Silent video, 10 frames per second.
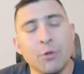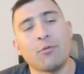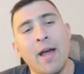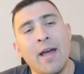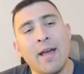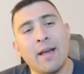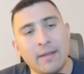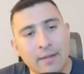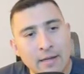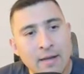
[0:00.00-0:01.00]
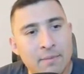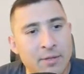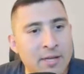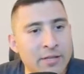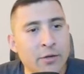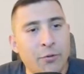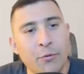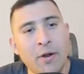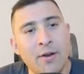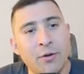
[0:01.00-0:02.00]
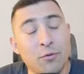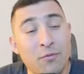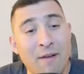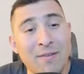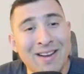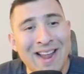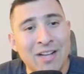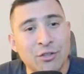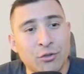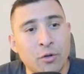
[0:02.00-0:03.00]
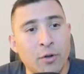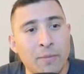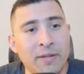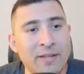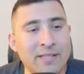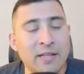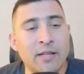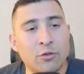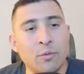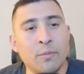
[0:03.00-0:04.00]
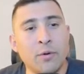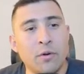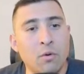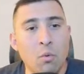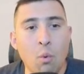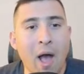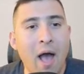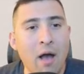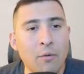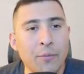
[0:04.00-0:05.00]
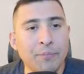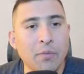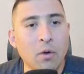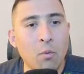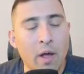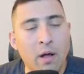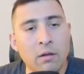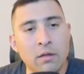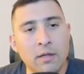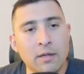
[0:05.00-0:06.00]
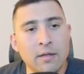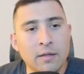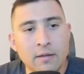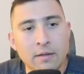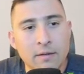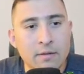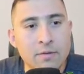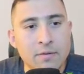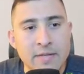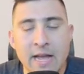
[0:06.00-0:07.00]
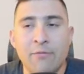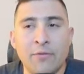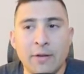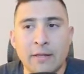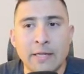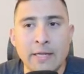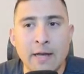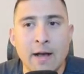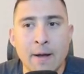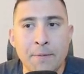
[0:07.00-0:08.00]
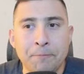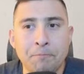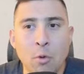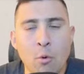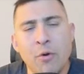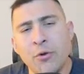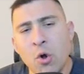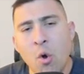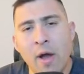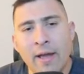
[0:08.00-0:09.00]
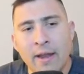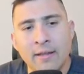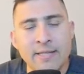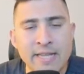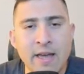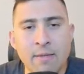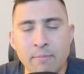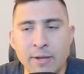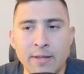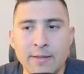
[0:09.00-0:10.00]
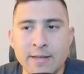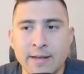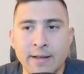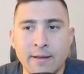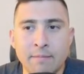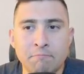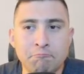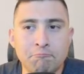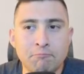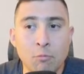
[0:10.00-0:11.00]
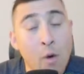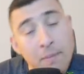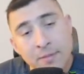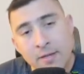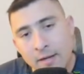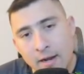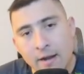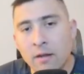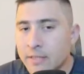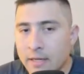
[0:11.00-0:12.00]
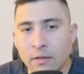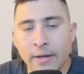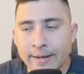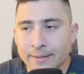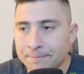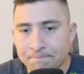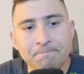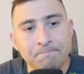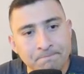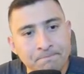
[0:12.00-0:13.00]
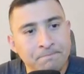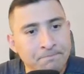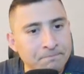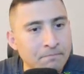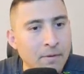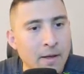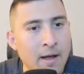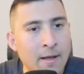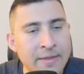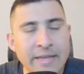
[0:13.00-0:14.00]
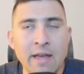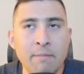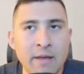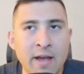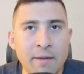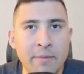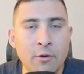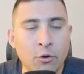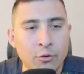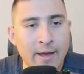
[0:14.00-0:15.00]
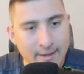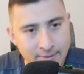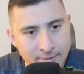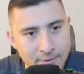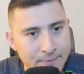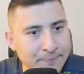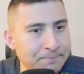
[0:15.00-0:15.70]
Greg, potential 300 to 500x Trump community sell at 2.0. Wow. Well, definitely. Um, why don't you go ahead and DM me the website and I'll take a look at it. Uh, DM me, I mean, on X.